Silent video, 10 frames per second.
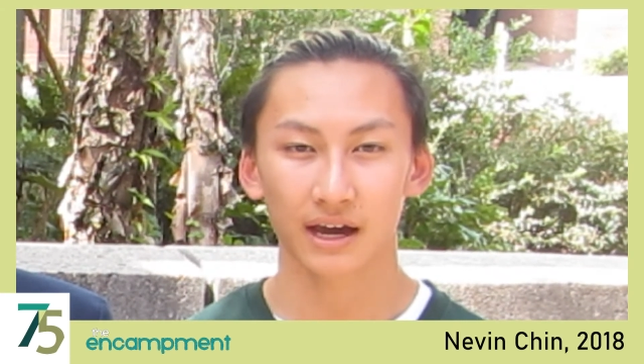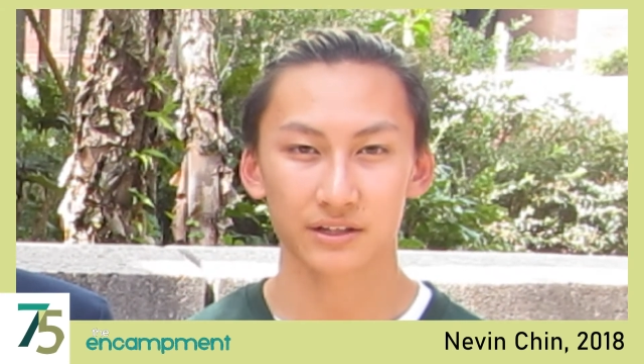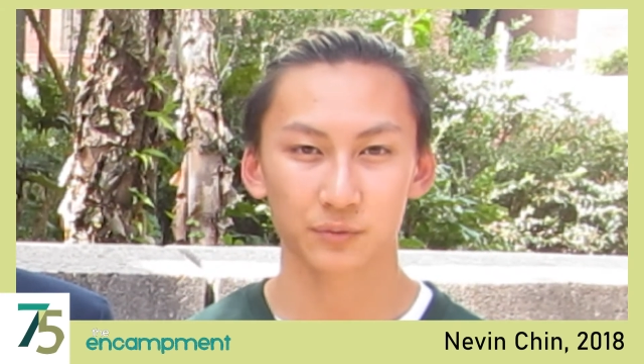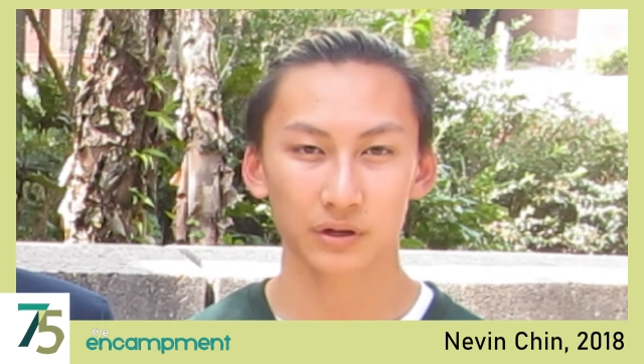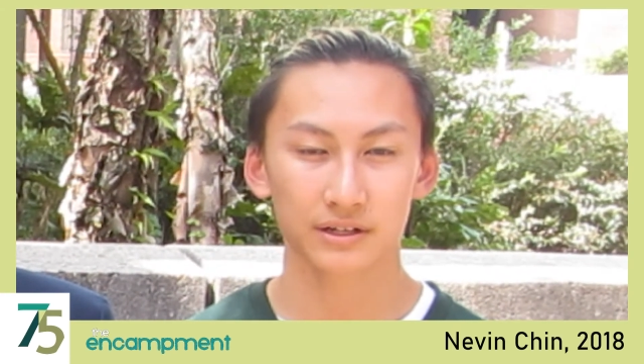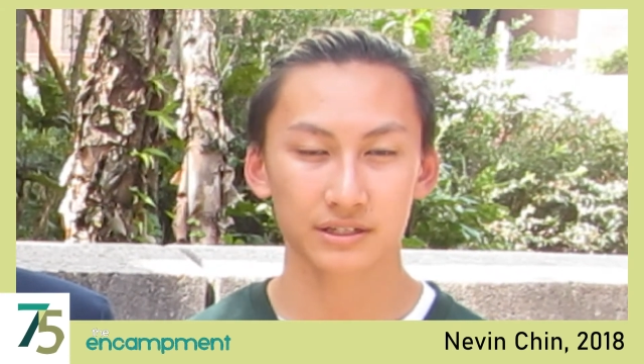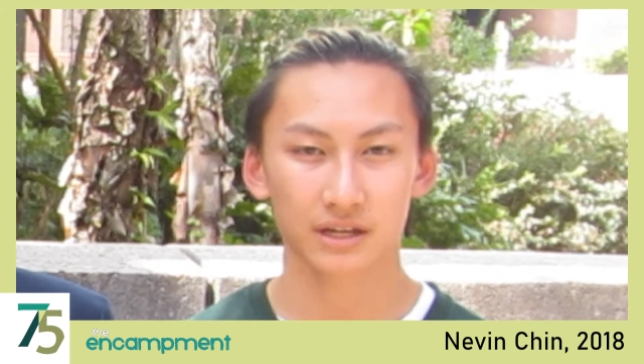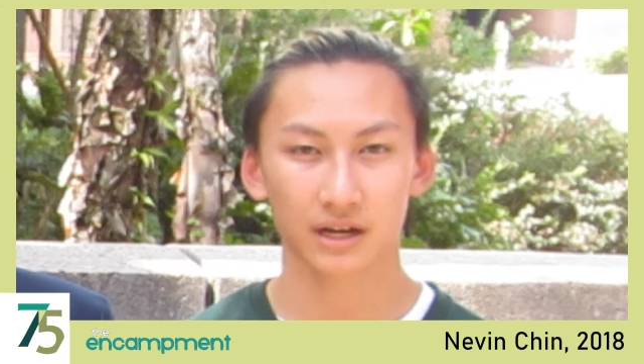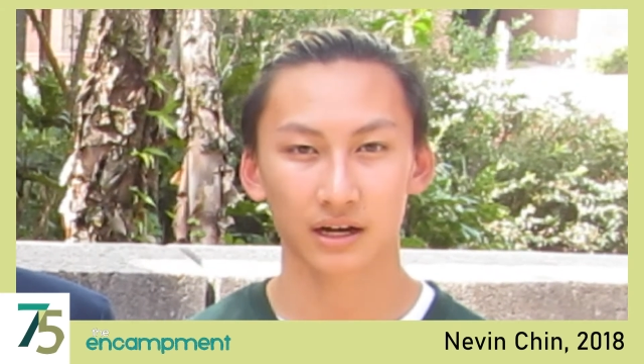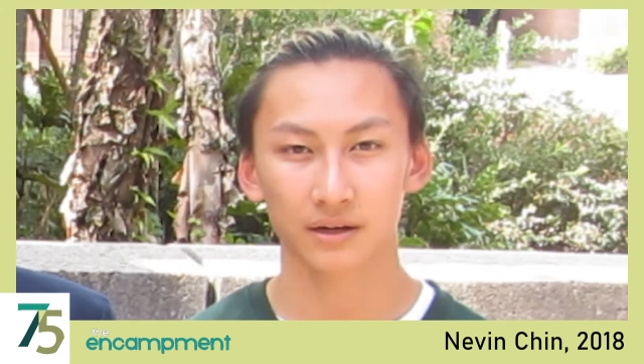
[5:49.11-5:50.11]
as well as
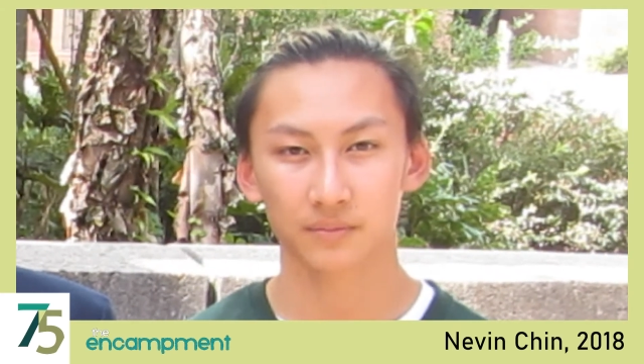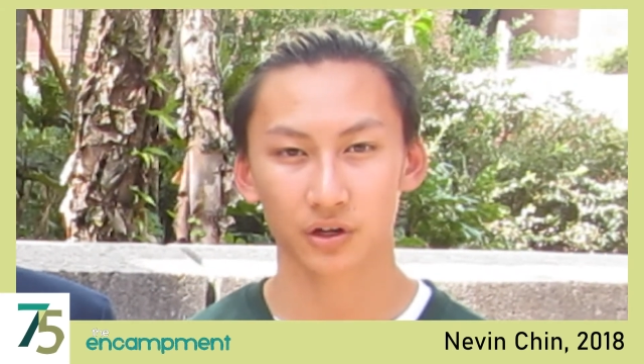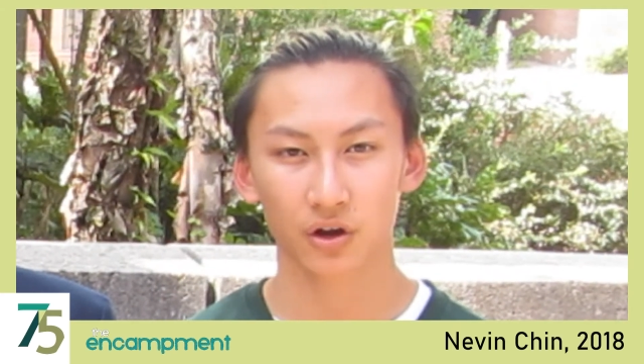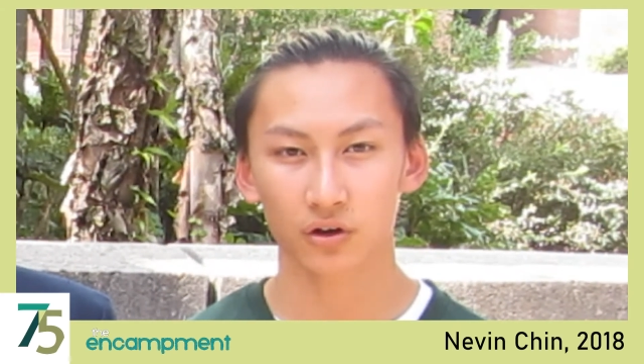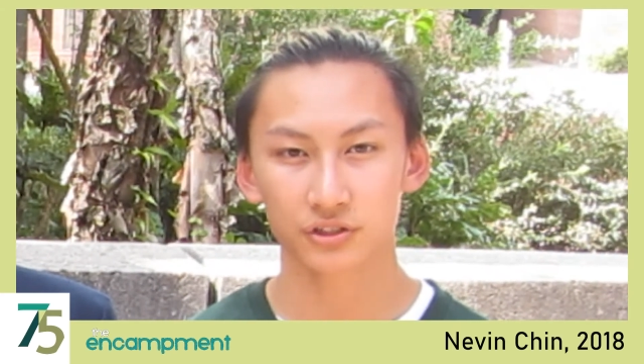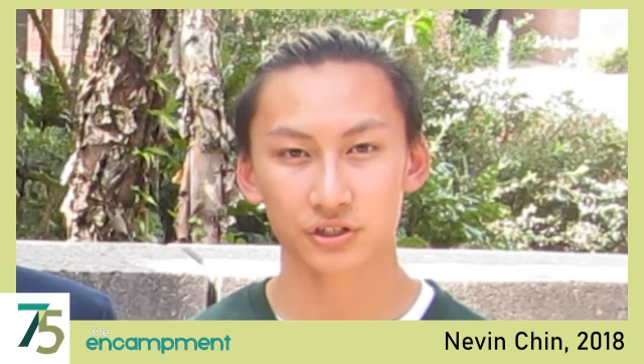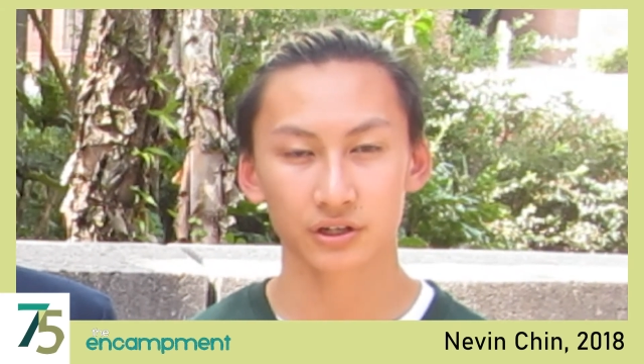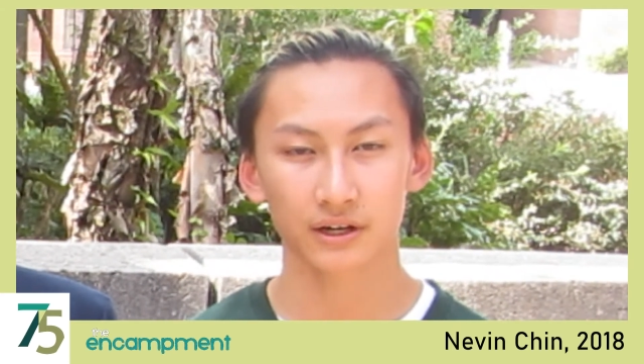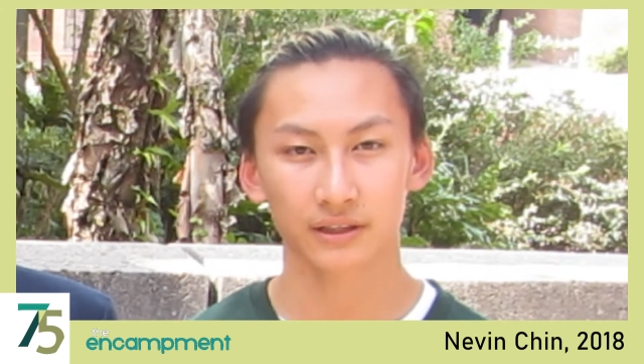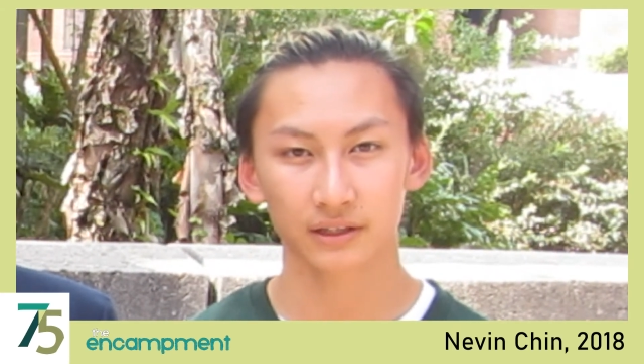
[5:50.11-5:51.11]
the
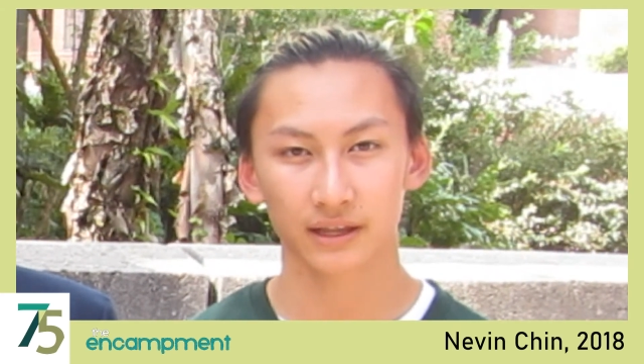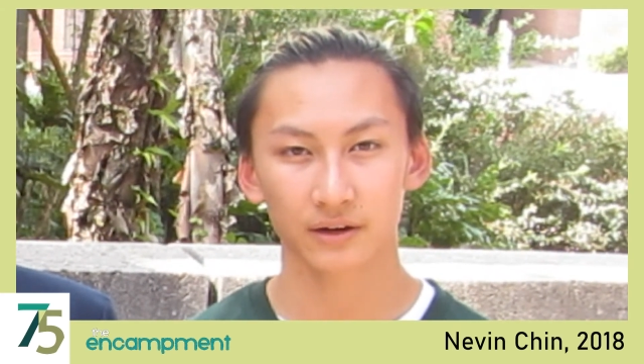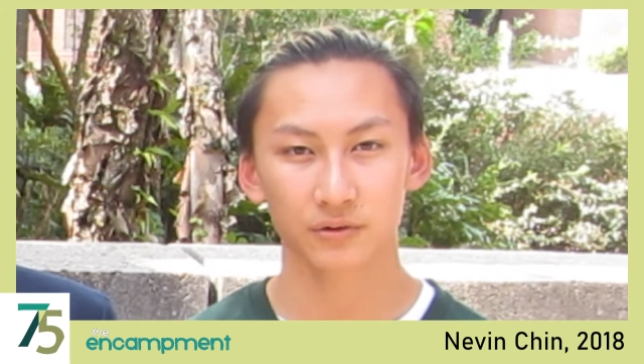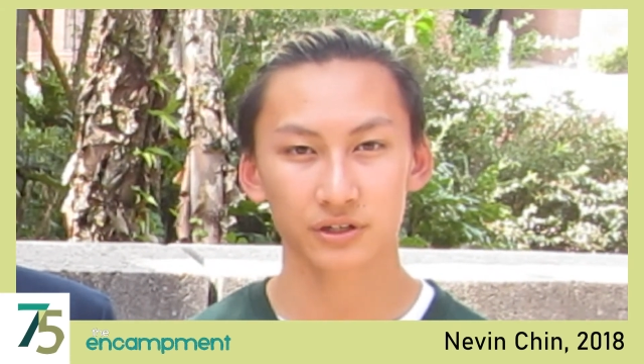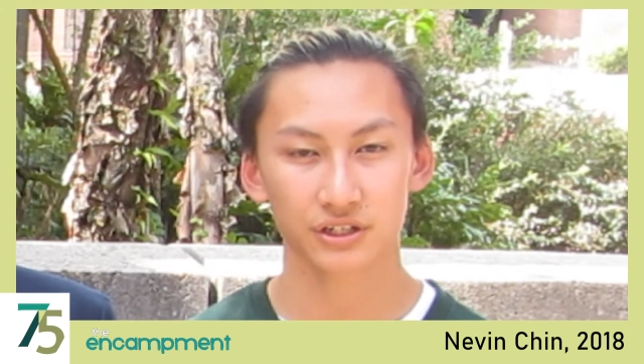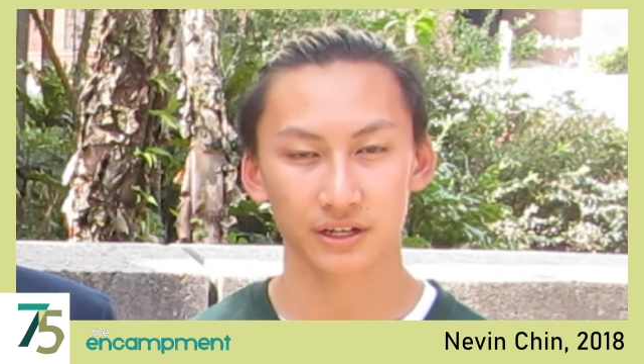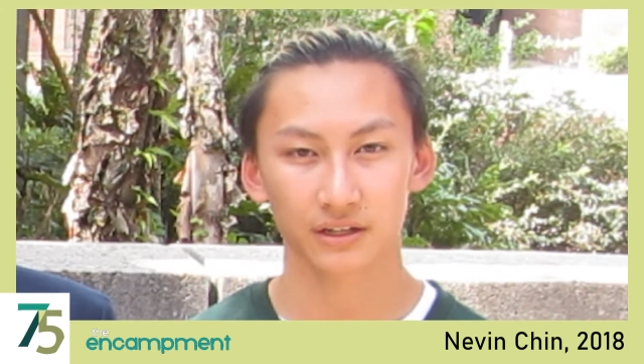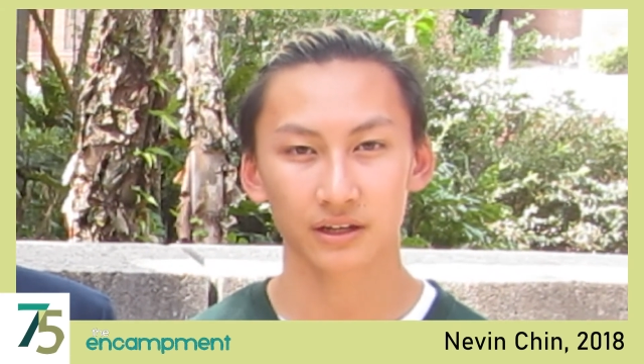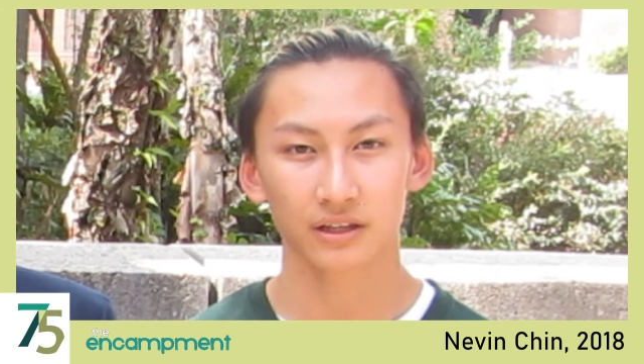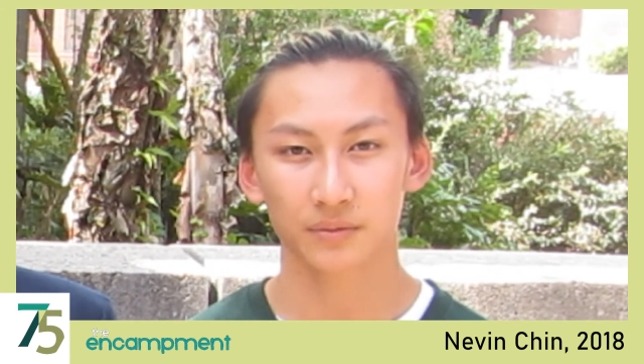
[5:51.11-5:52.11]
culture and the language and
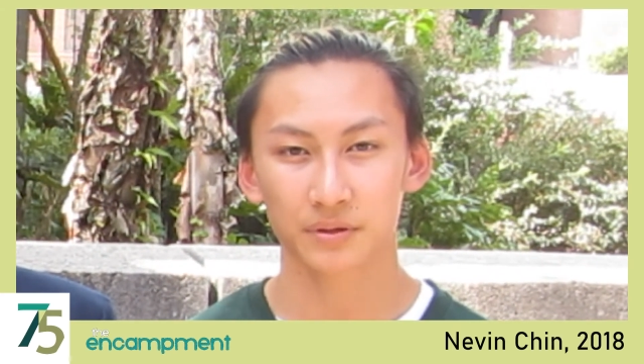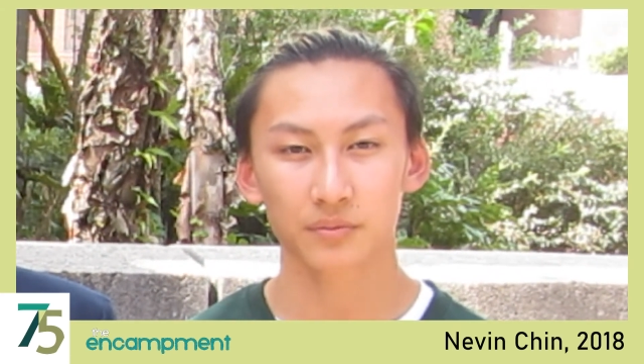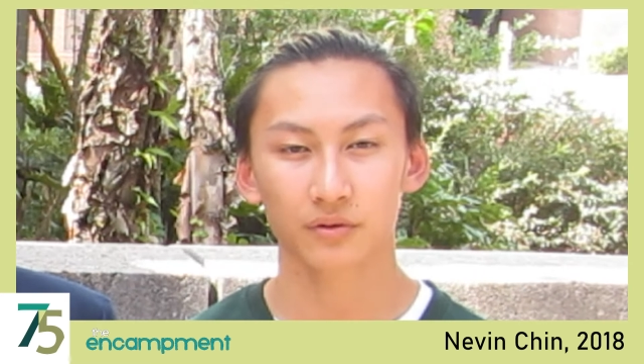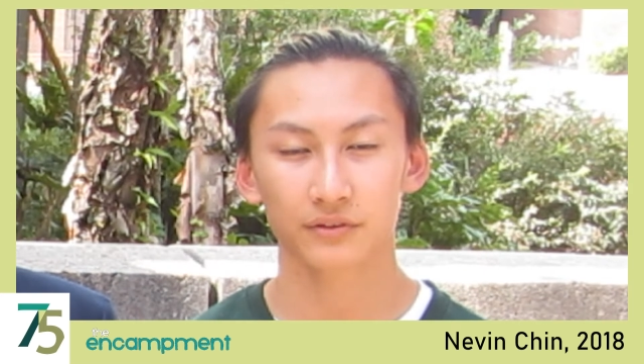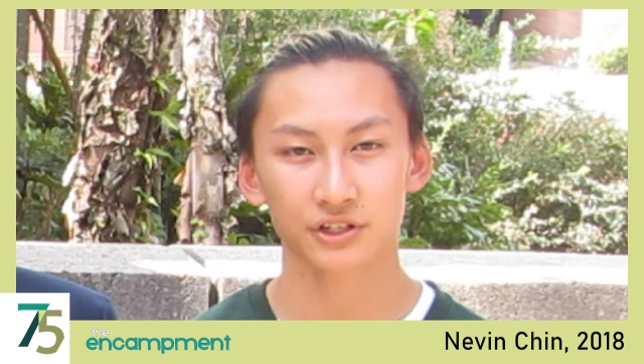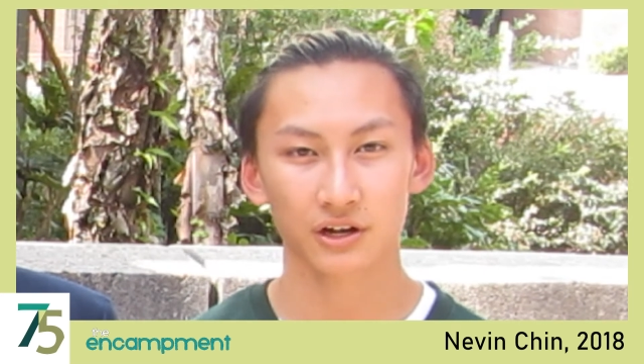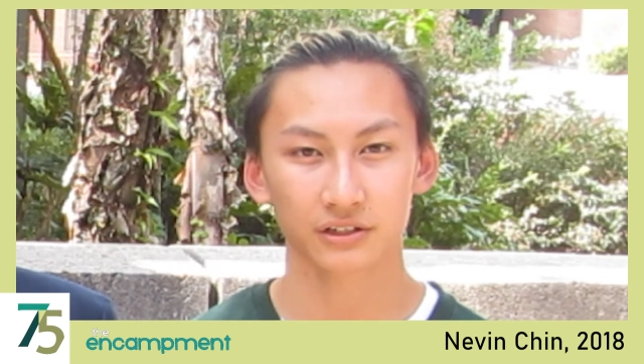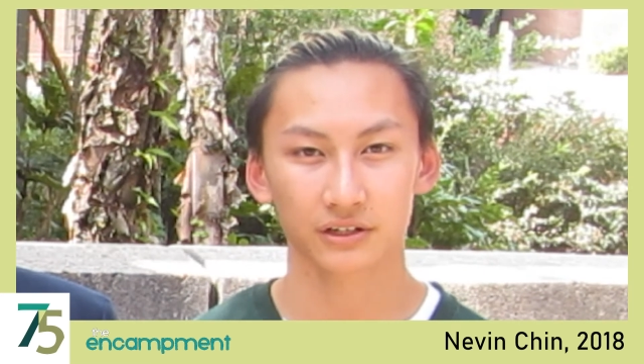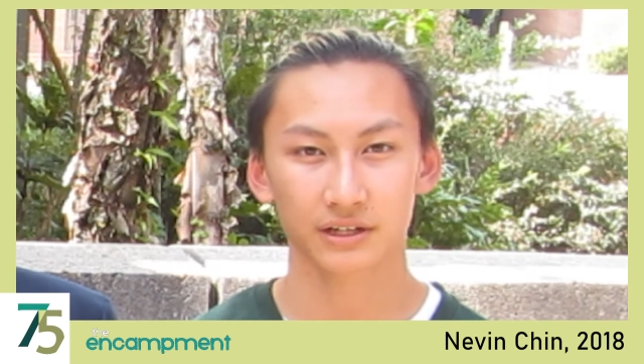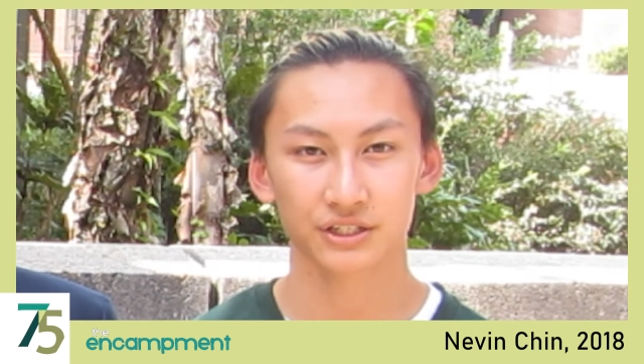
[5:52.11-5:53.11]
people of the
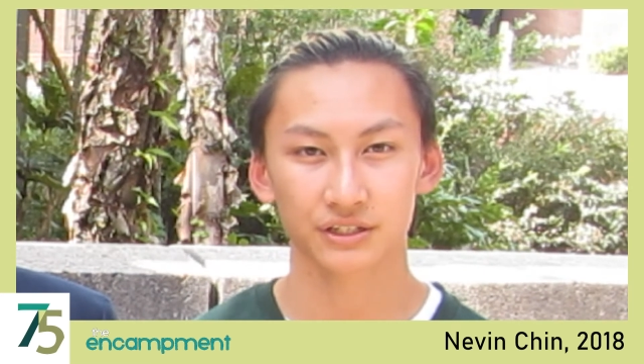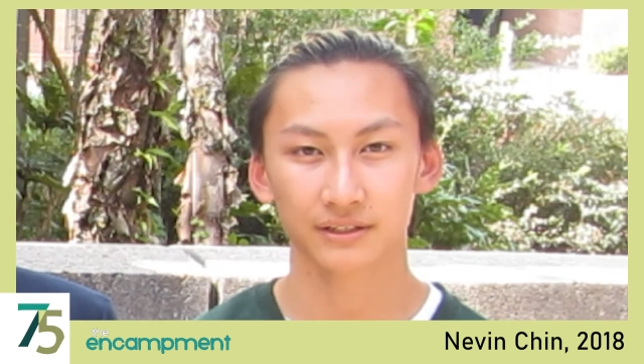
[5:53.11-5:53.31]
Choctaw Nation.